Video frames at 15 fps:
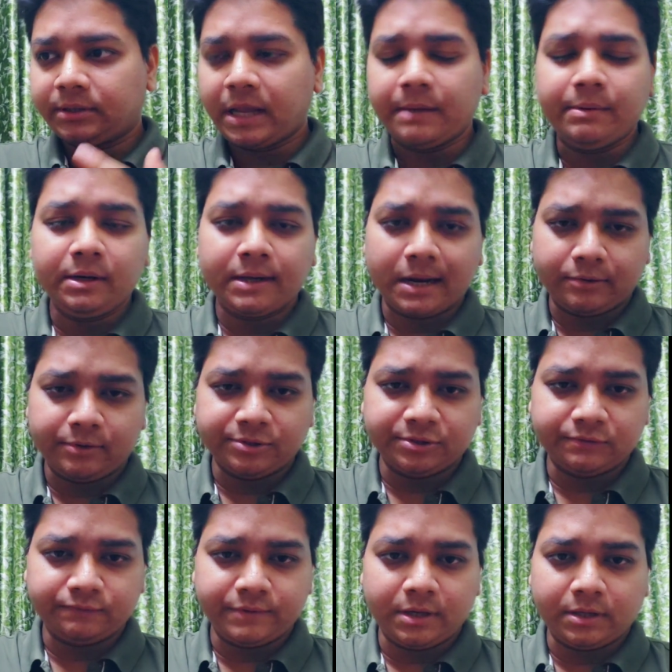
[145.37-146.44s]
table
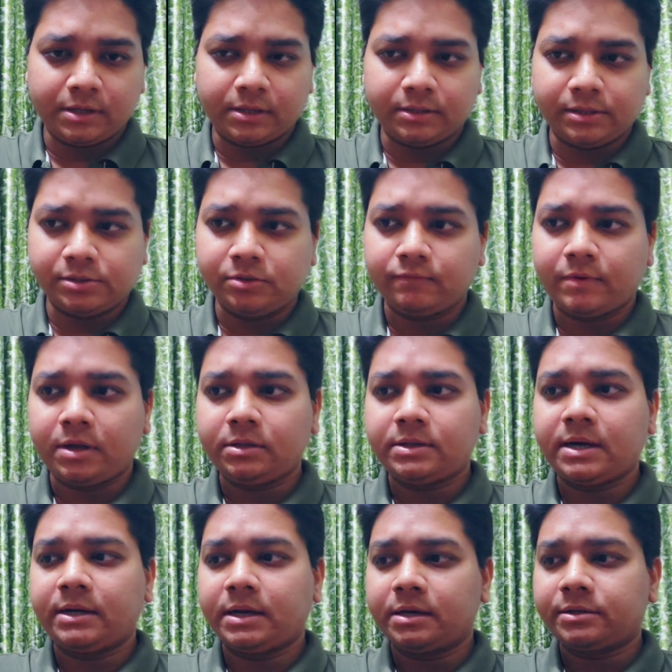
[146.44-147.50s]
calculation filter is the one
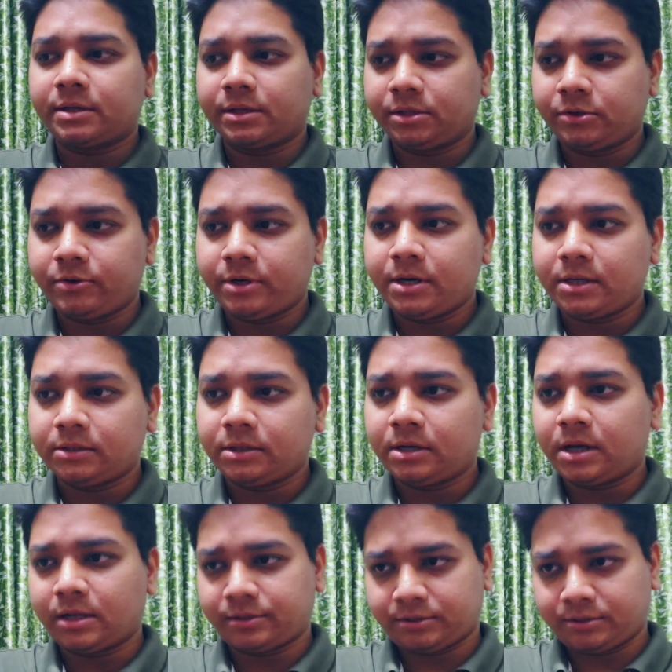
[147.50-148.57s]
that gets executed at the
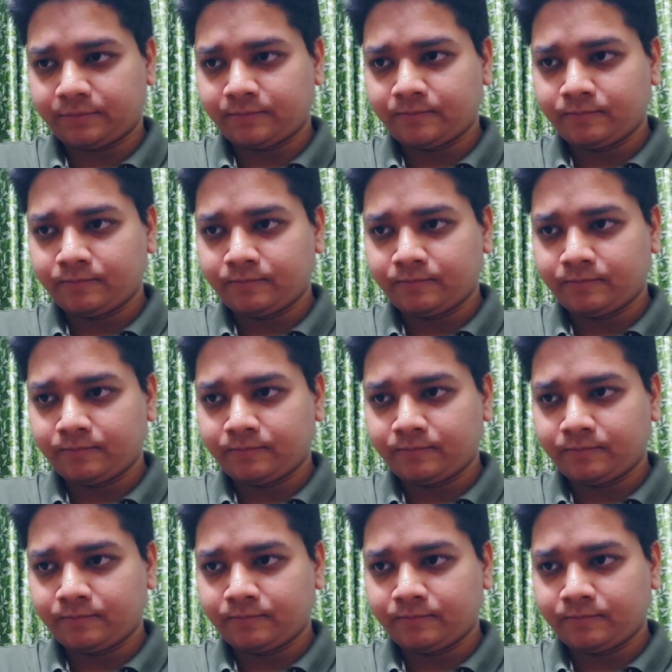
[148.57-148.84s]
last.